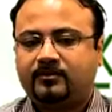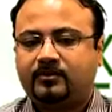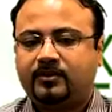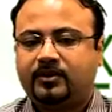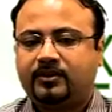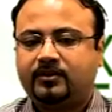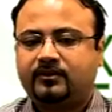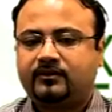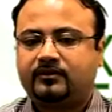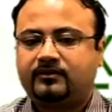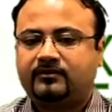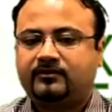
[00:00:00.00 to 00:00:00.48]

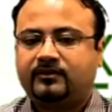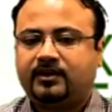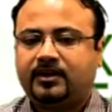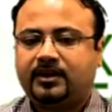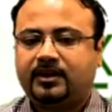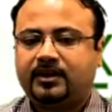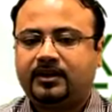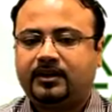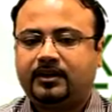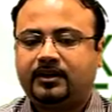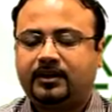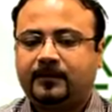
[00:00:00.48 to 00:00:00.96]
because of
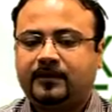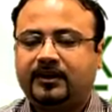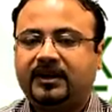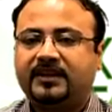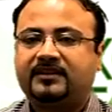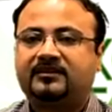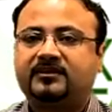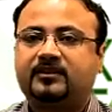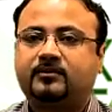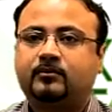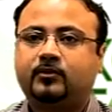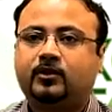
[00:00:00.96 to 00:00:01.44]
our
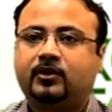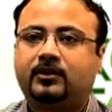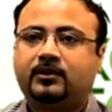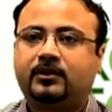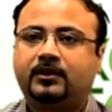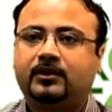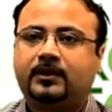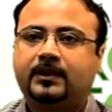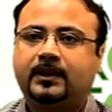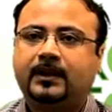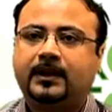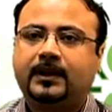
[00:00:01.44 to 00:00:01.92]
pricing
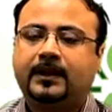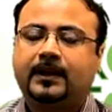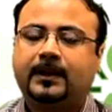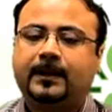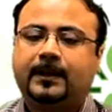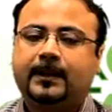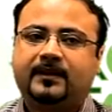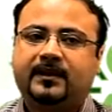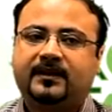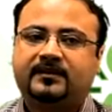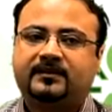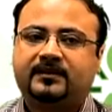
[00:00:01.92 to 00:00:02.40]
model.
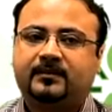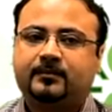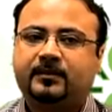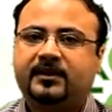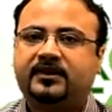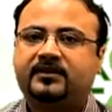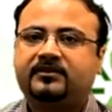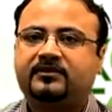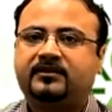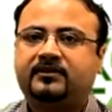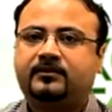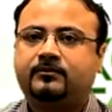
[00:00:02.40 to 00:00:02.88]
As I
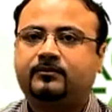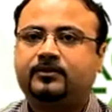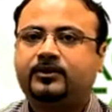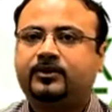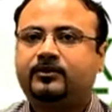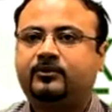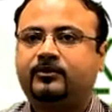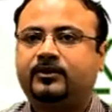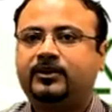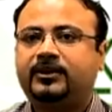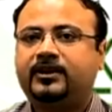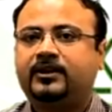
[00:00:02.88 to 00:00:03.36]
mentioned, we're
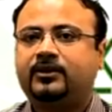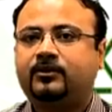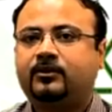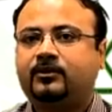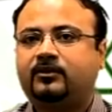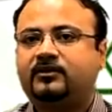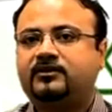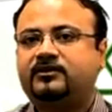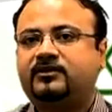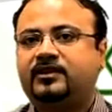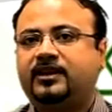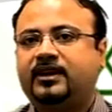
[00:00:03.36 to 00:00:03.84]
doing an
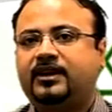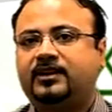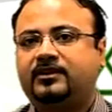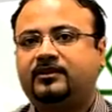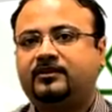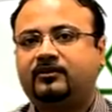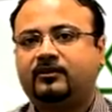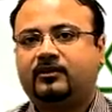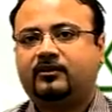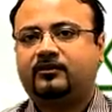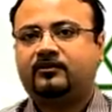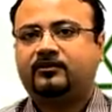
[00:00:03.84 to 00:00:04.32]
on-site
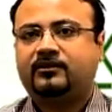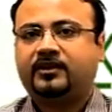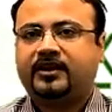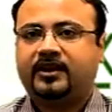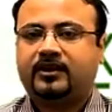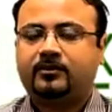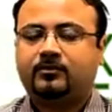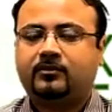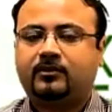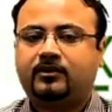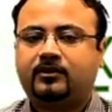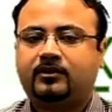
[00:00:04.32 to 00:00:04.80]
and
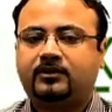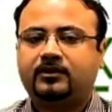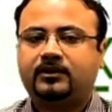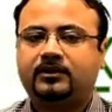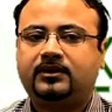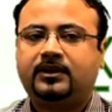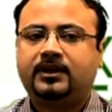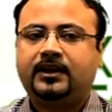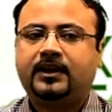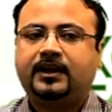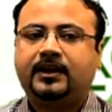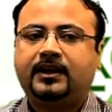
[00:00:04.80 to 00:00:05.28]
off-site model
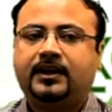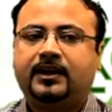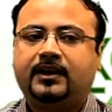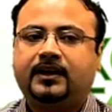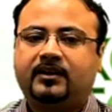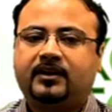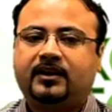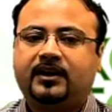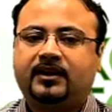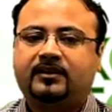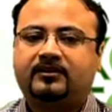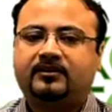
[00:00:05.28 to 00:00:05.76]

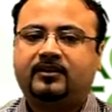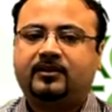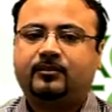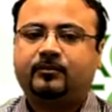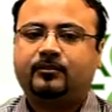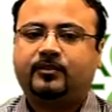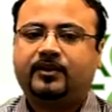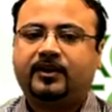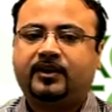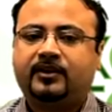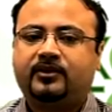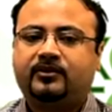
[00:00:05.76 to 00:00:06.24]
as
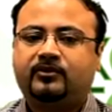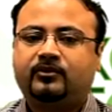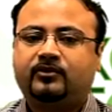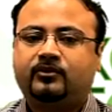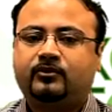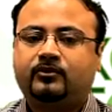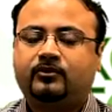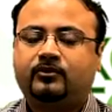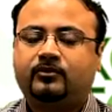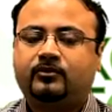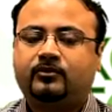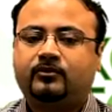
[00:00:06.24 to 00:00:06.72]
compared
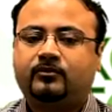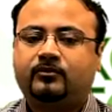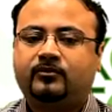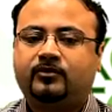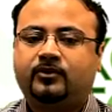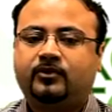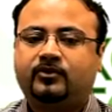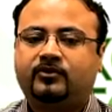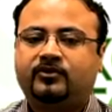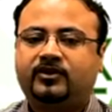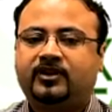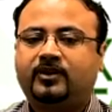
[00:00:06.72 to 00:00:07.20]
to
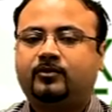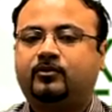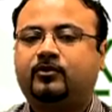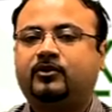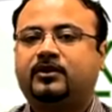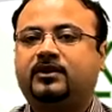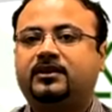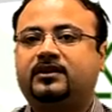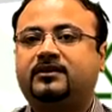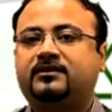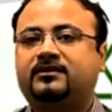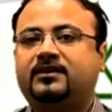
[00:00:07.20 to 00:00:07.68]

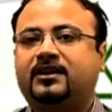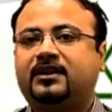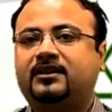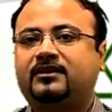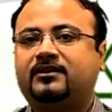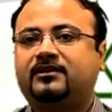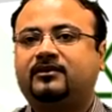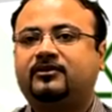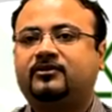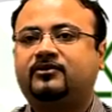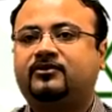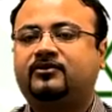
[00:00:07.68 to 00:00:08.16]
SharePoint
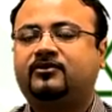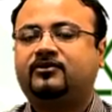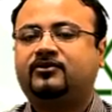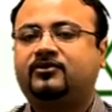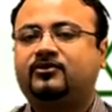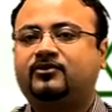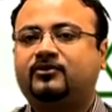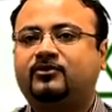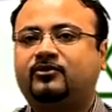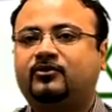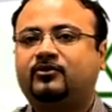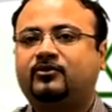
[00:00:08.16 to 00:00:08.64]

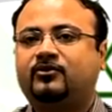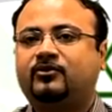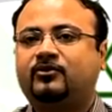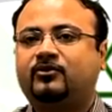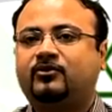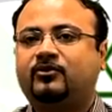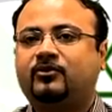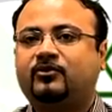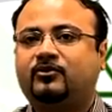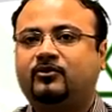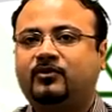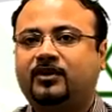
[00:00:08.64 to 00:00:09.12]
consultants who
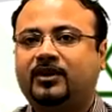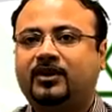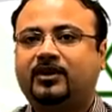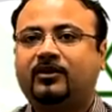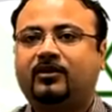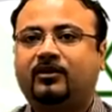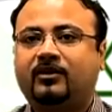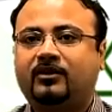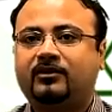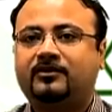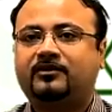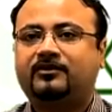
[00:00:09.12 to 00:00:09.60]
work
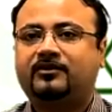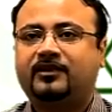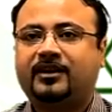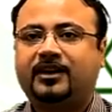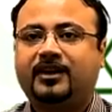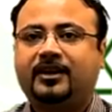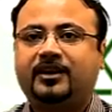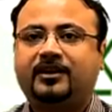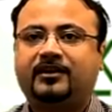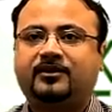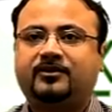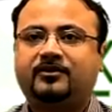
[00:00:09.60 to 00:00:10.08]

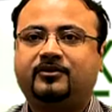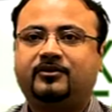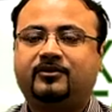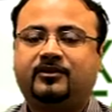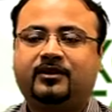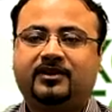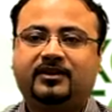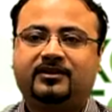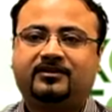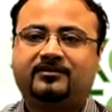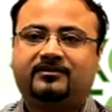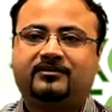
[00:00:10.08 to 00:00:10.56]
on-site
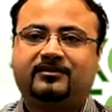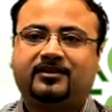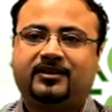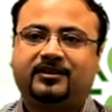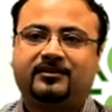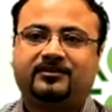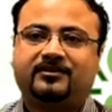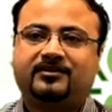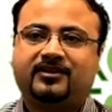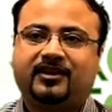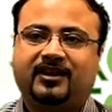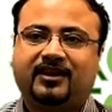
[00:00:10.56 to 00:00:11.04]

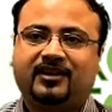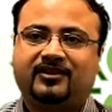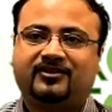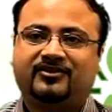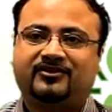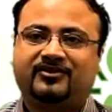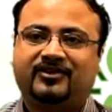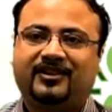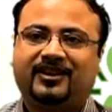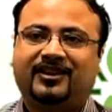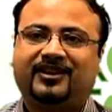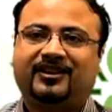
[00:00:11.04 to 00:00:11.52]
and charge
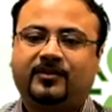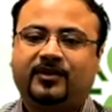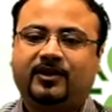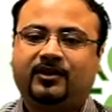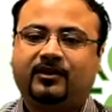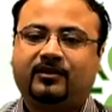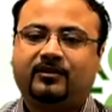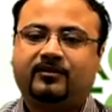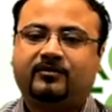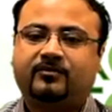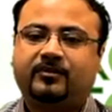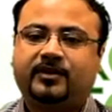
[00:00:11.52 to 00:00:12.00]
a
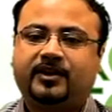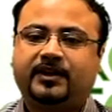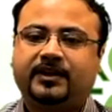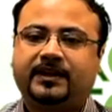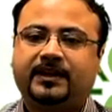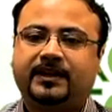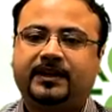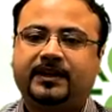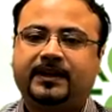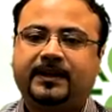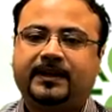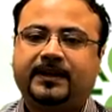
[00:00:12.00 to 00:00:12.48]
lot of
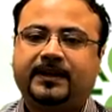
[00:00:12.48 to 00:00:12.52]
money.